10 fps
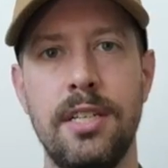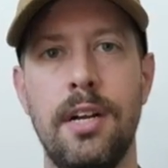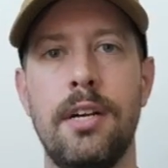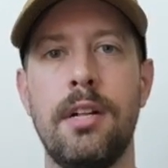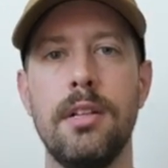
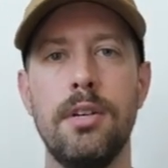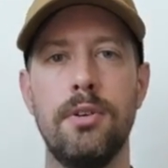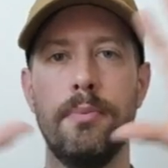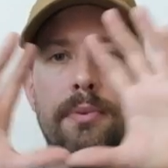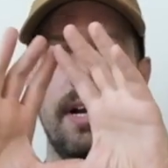on a
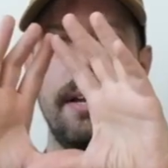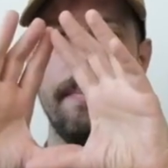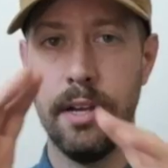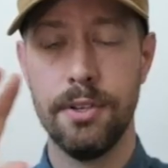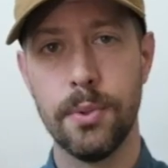globe, right?
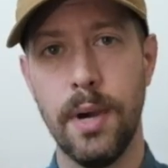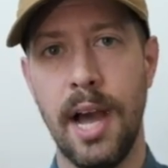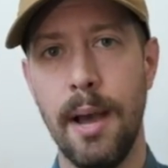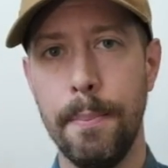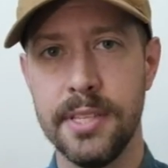So what
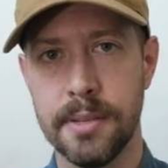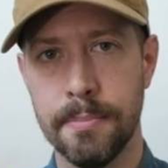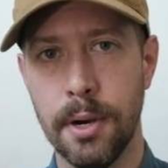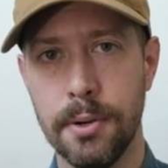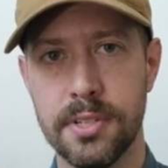happens in
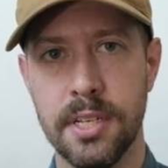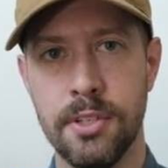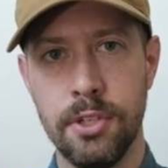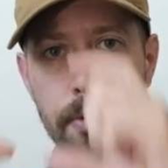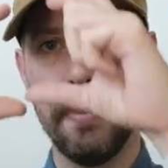post
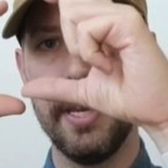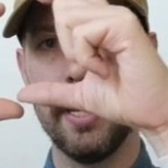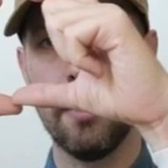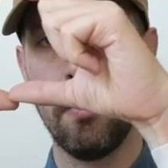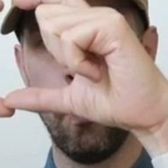is you
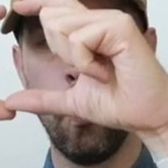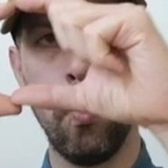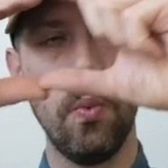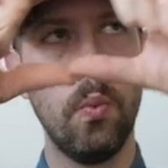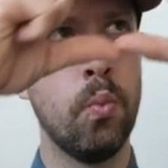pick
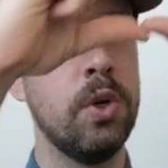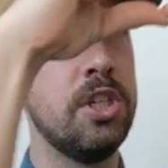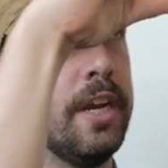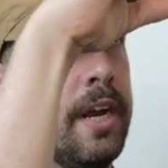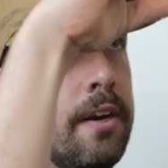
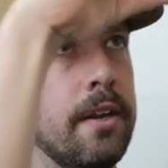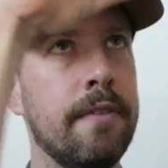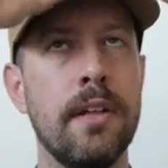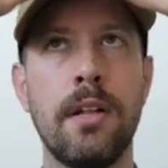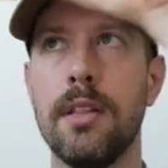which area
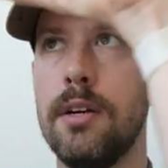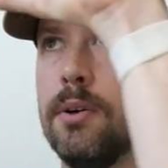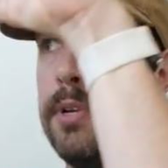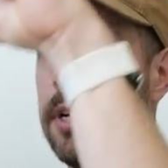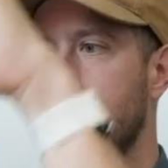of the
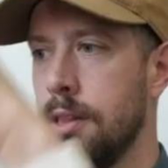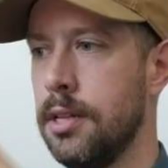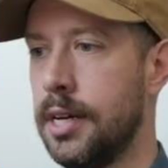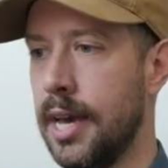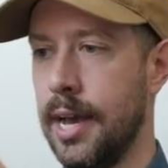globe you're gonna
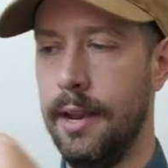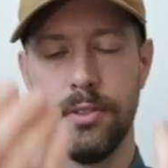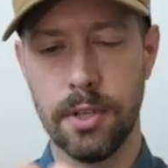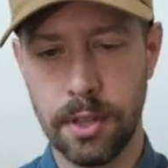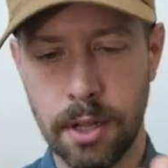look at.
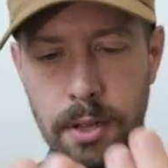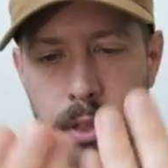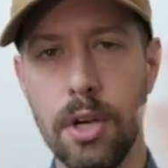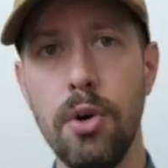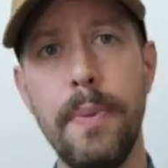So the
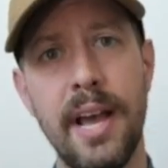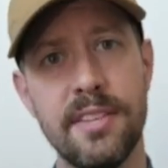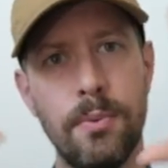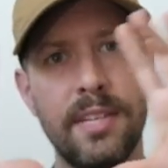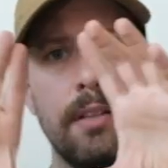globe
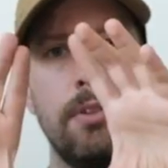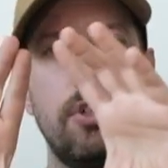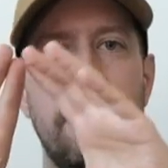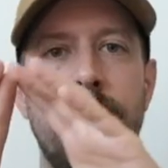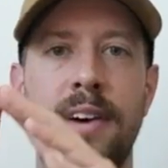has a
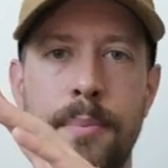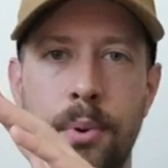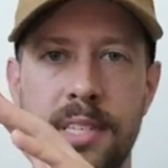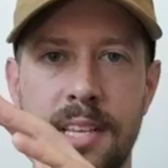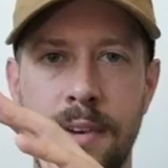resolution of five
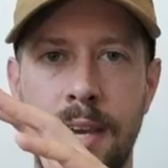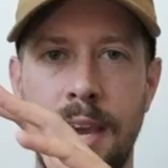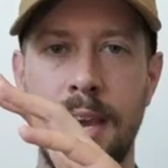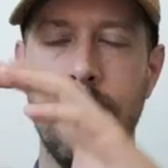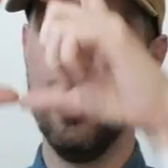point seven K,